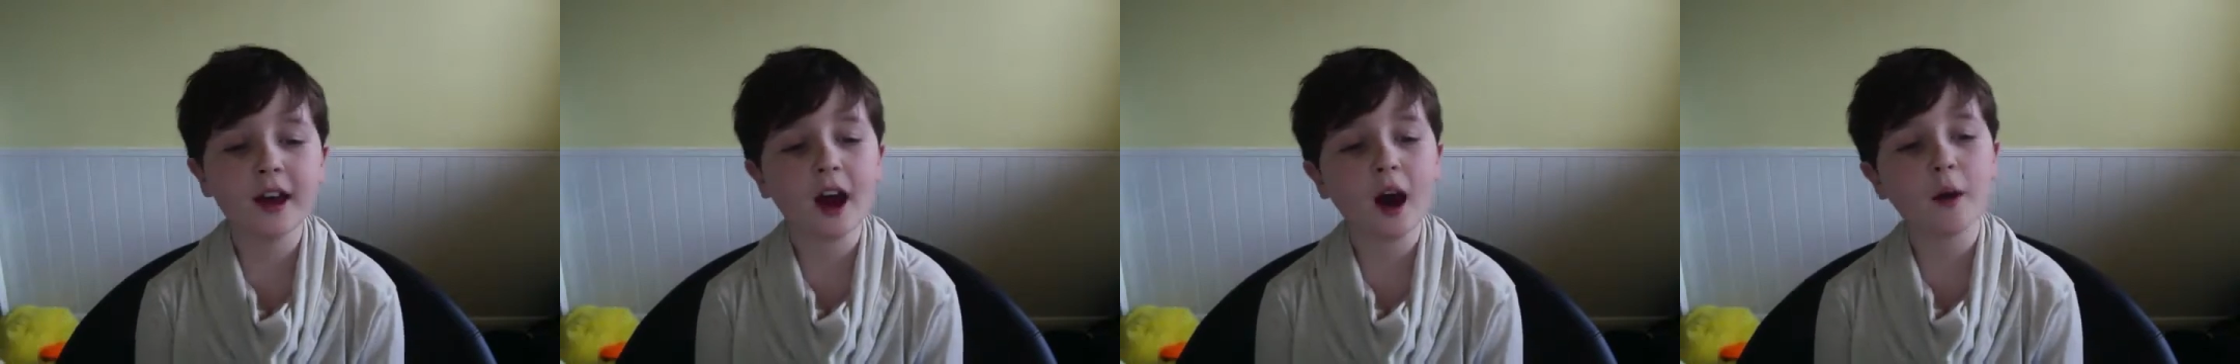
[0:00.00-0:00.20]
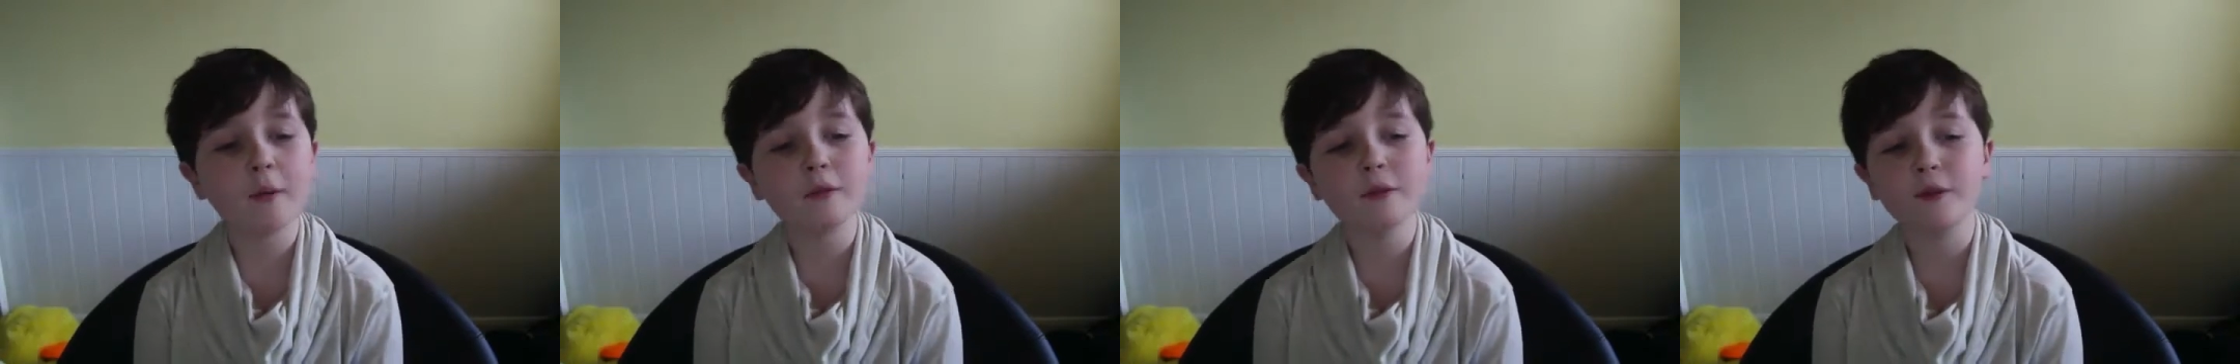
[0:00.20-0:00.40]

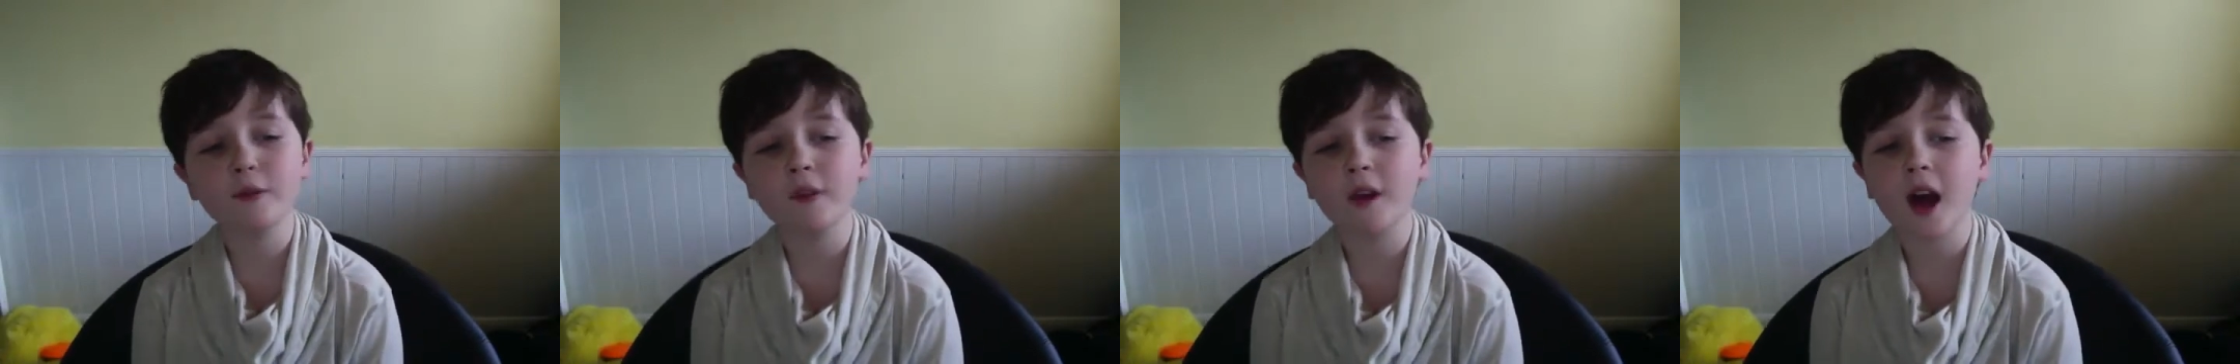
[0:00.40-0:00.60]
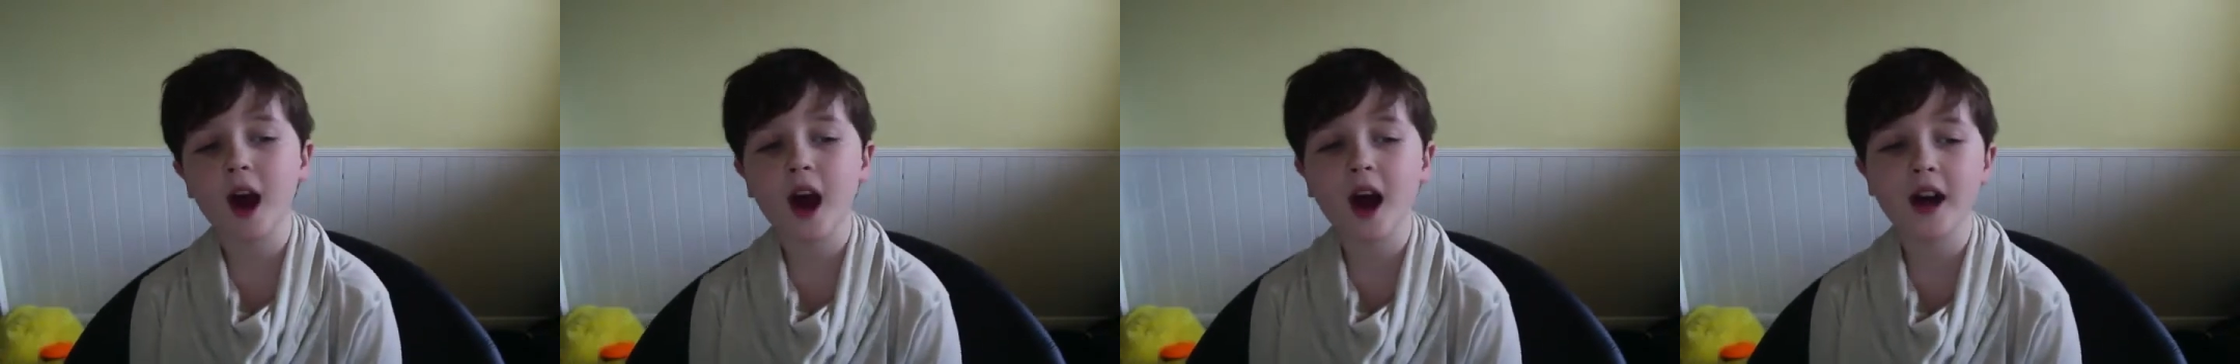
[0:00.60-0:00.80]
I'm
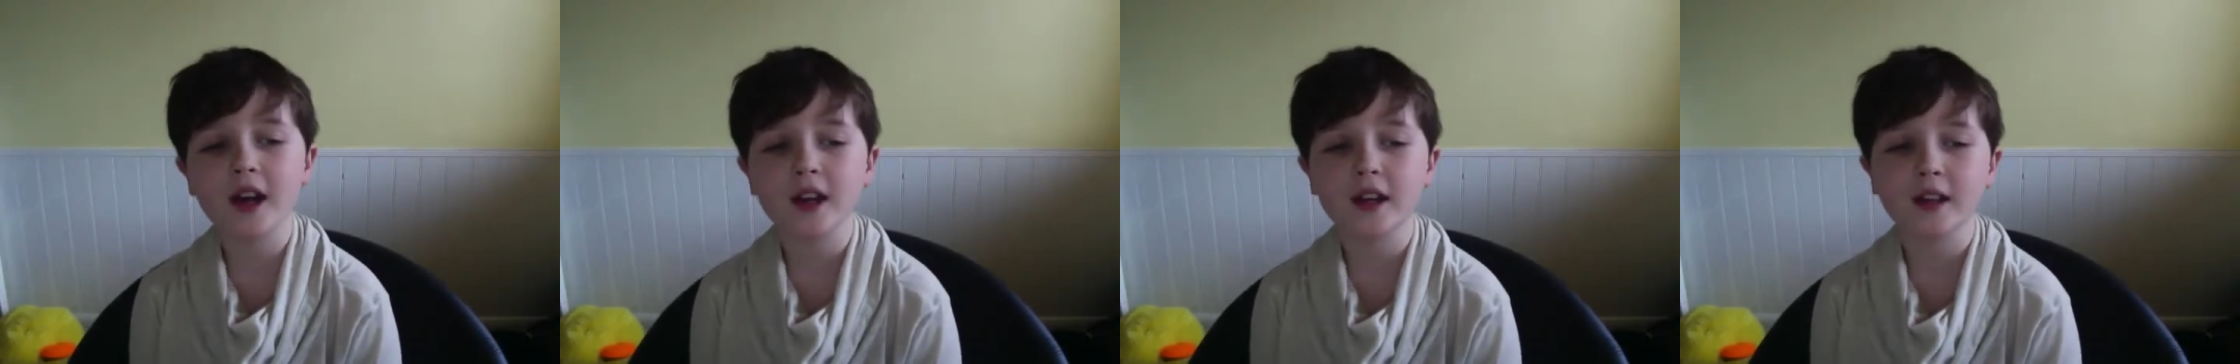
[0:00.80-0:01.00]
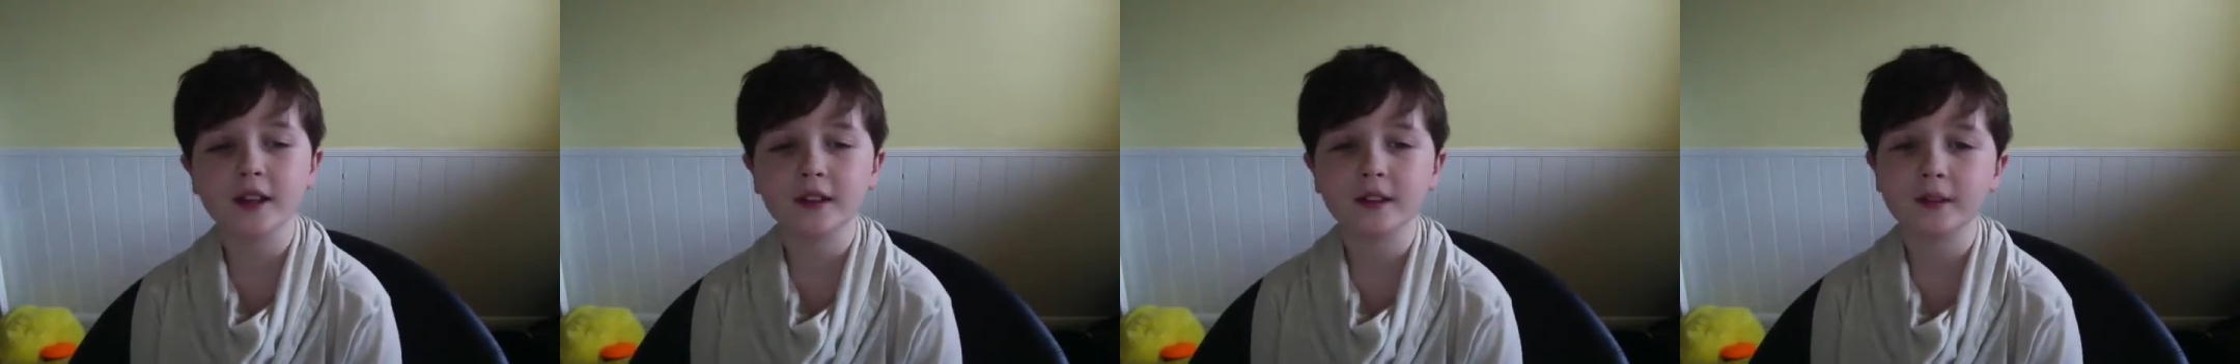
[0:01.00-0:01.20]

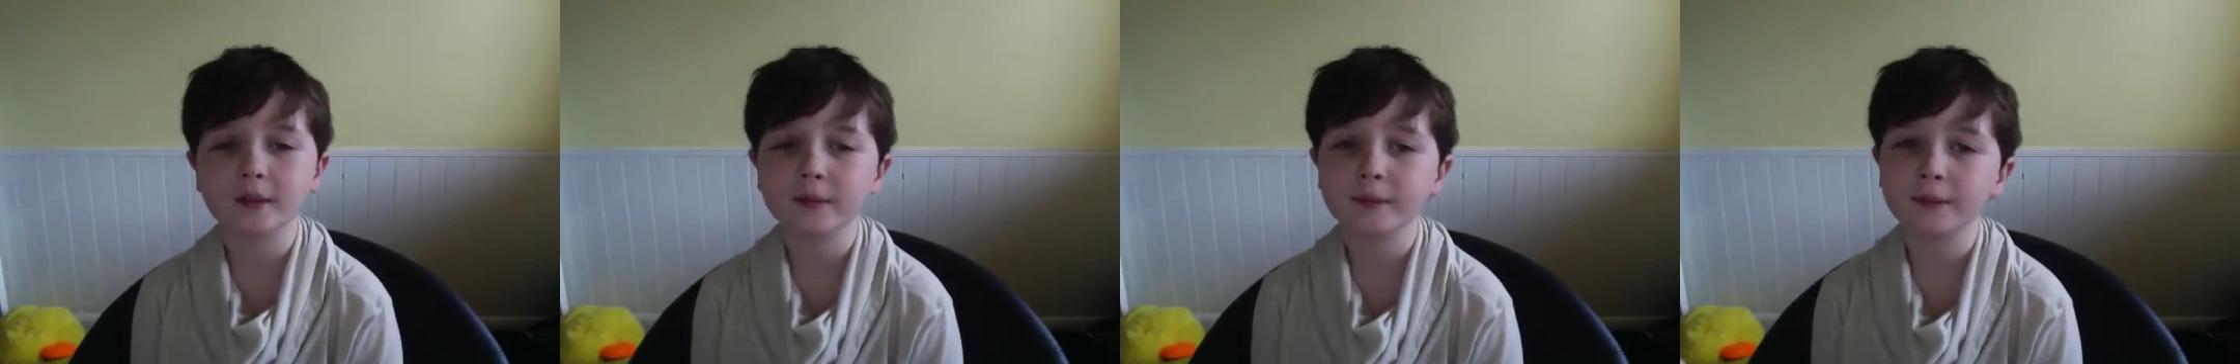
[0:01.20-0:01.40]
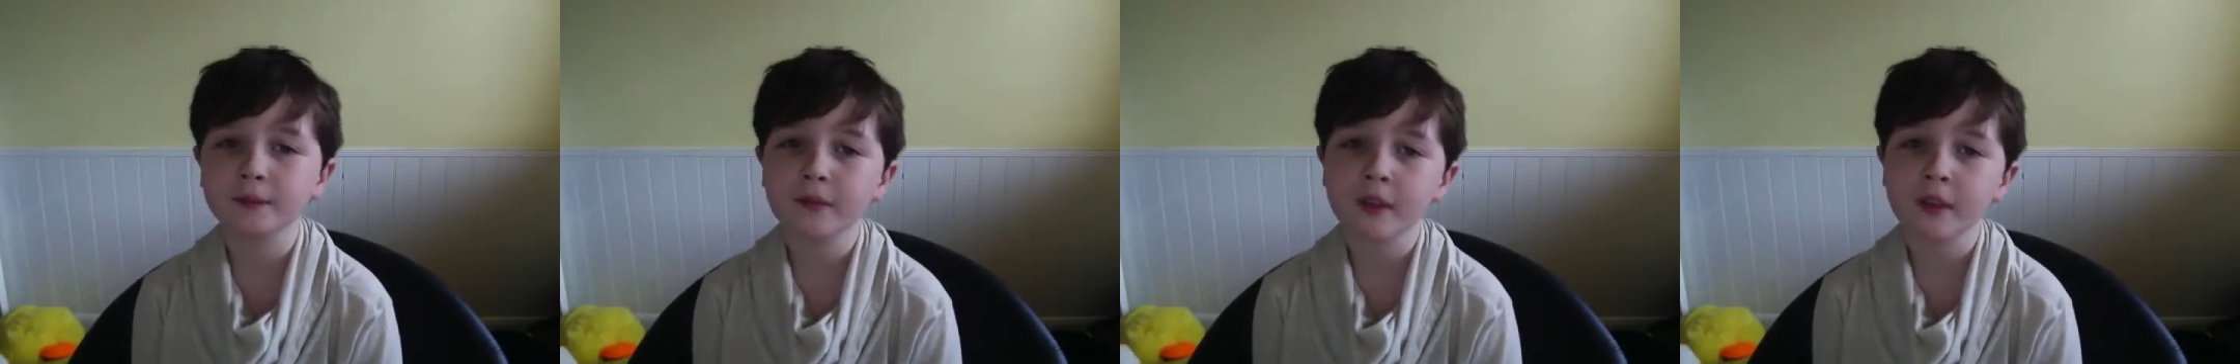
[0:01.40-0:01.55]
flying